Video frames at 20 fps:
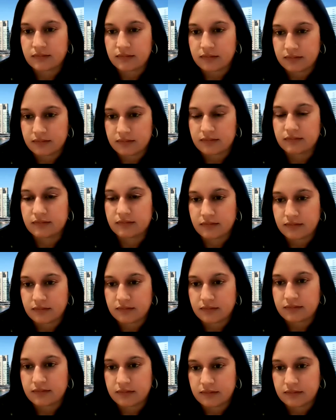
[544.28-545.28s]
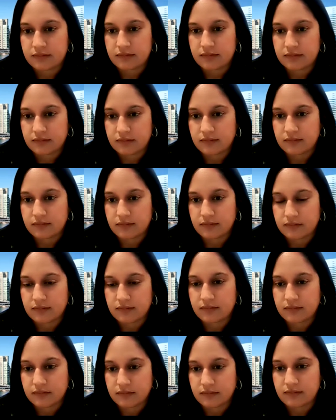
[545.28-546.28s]

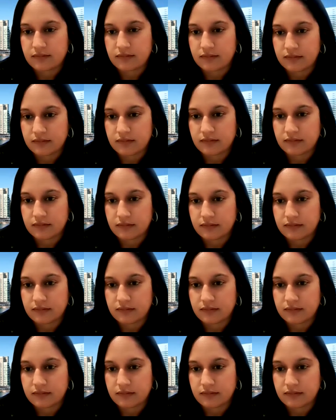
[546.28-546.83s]
No words are spoken by the person on screen.